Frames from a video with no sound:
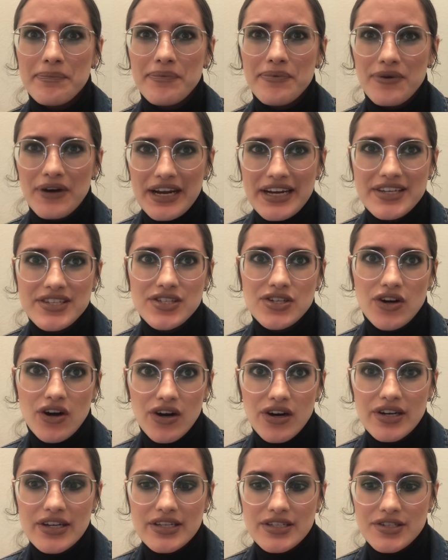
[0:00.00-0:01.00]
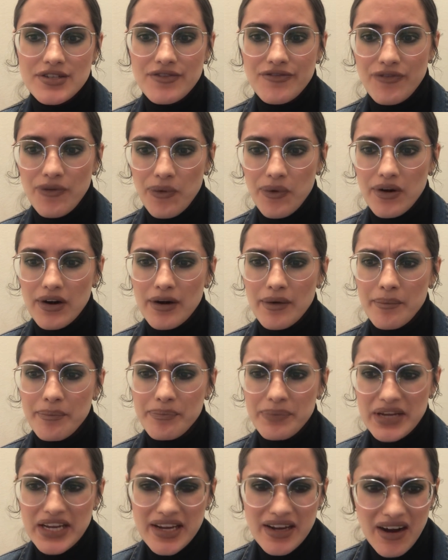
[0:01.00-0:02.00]
praised artists for
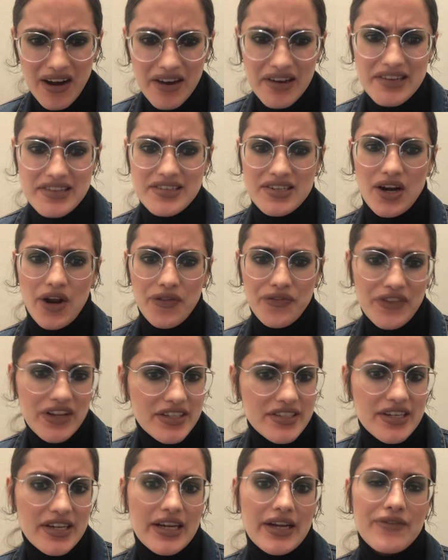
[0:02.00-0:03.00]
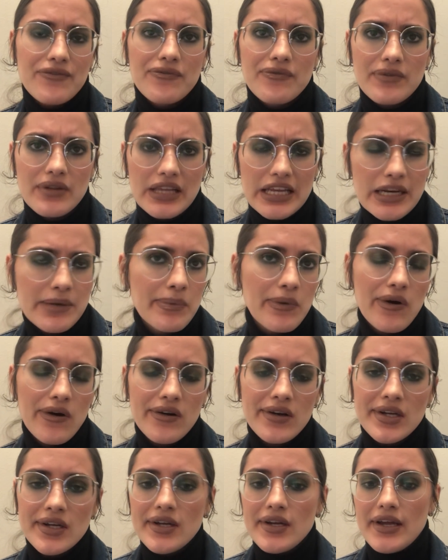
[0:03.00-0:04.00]
being honest and authentic and relatable.
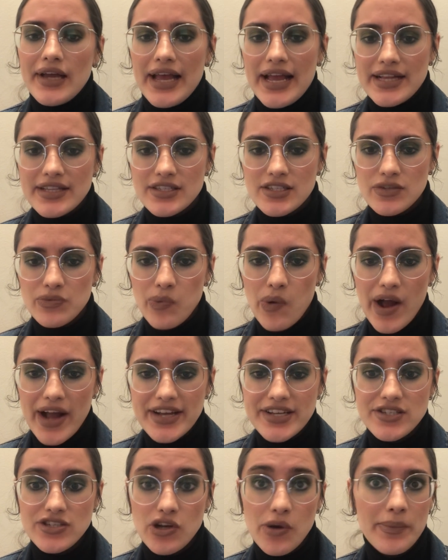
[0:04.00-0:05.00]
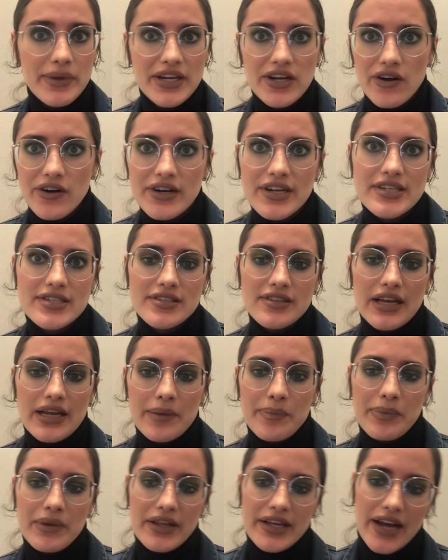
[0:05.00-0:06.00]
Hence why so many artists
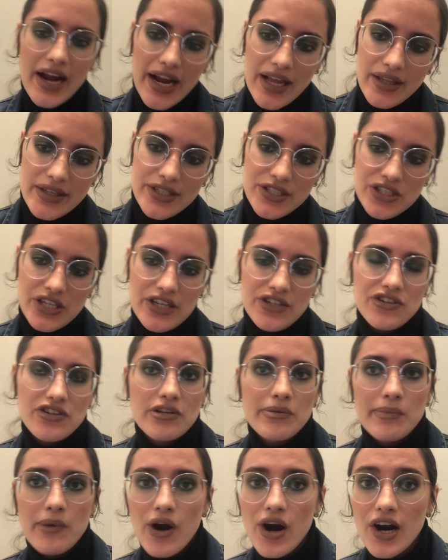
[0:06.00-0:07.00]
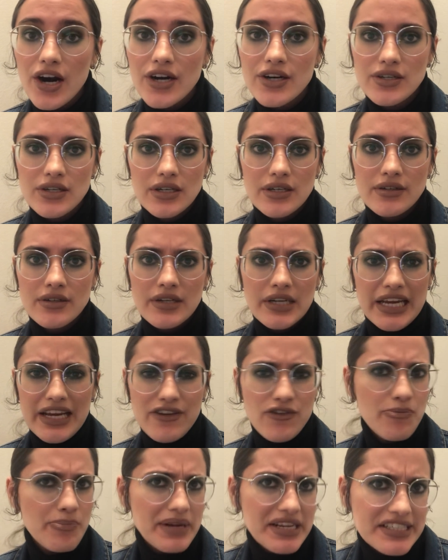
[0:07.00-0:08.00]
like Billie Eilish, Kendrick Lamar, or
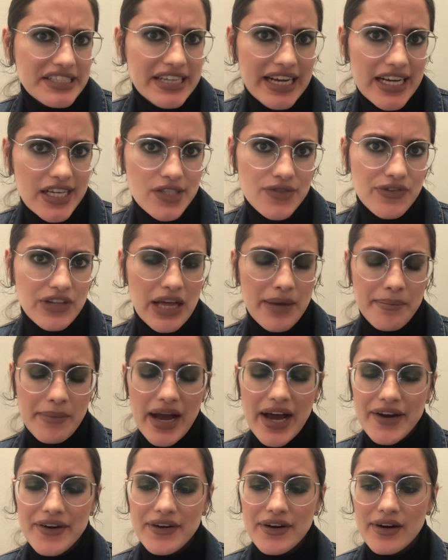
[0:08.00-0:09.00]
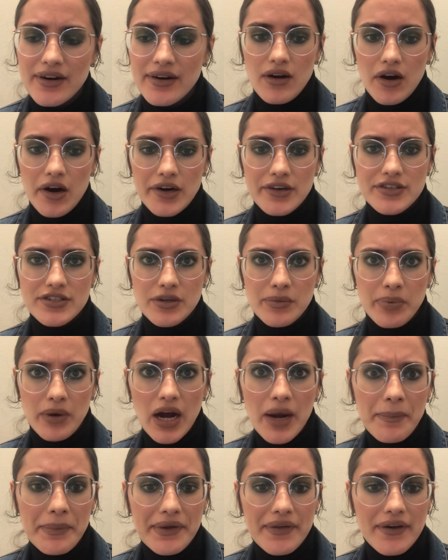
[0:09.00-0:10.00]
even BTS for that matter, are so
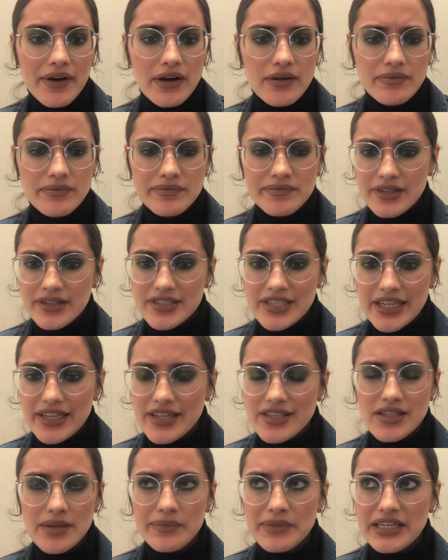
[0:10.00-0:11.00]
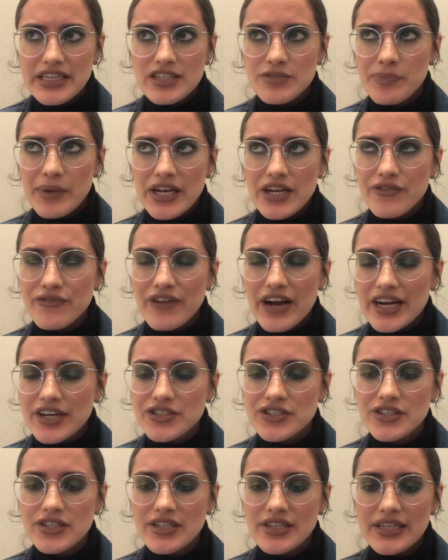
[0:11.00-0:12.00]
popular. To say that something is
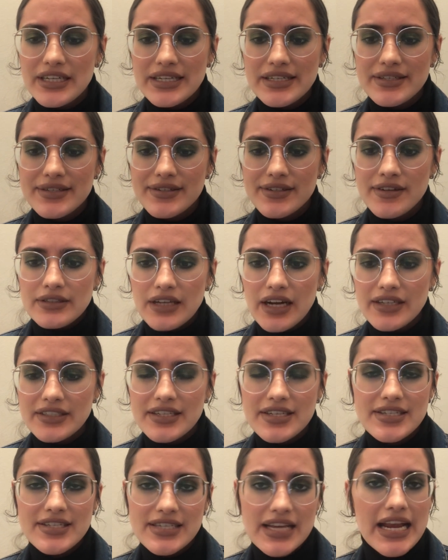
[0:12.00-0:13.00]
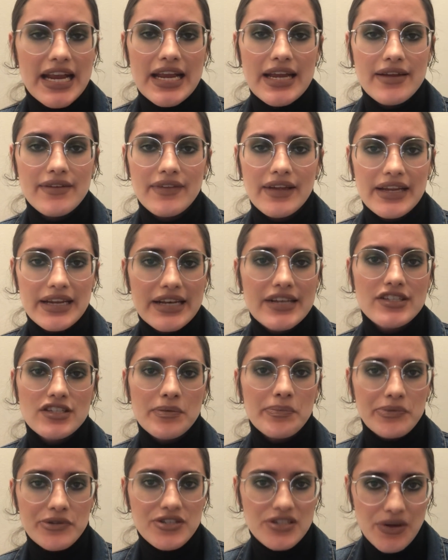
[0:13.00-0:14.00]
manufactured is not to say that it is a
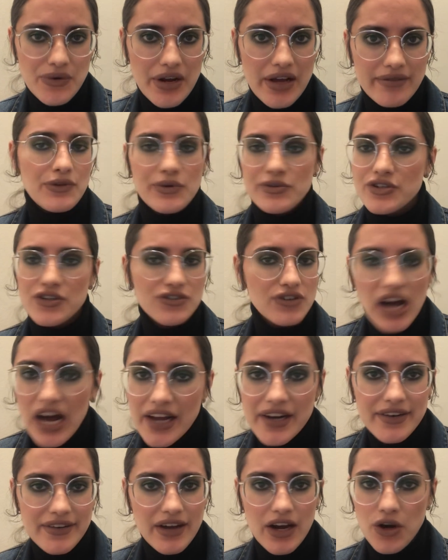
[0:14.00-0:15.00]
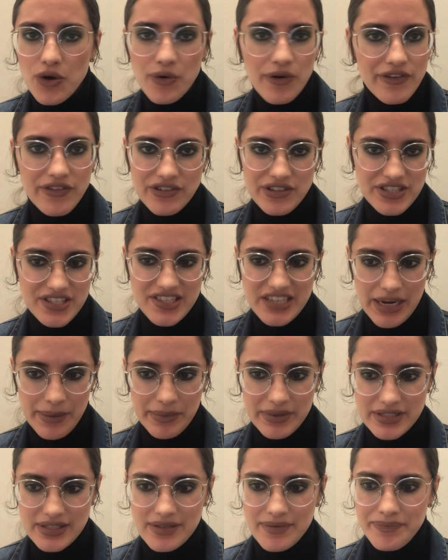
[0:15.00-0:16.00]
persona. Those are not equivalent
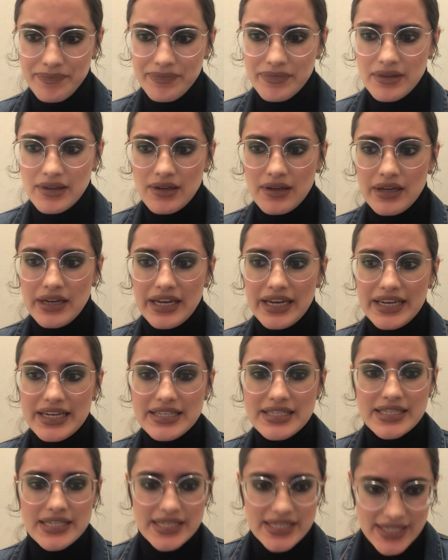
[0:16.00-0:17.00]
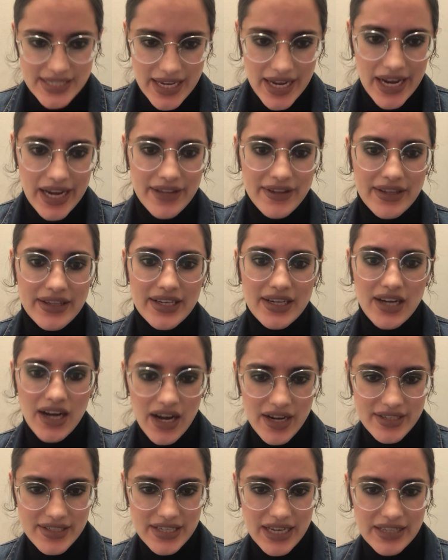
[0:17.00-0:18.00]
statements. It is to say that the
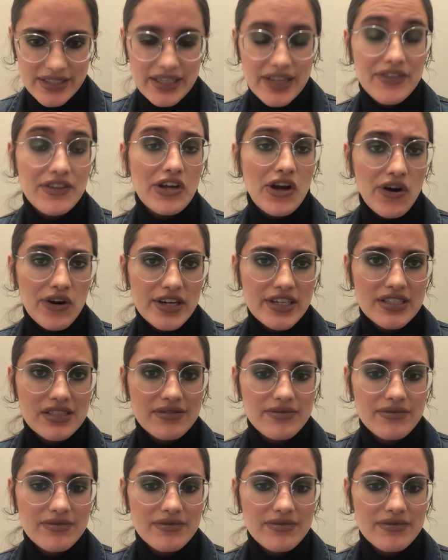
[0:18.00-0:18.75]
content and the art,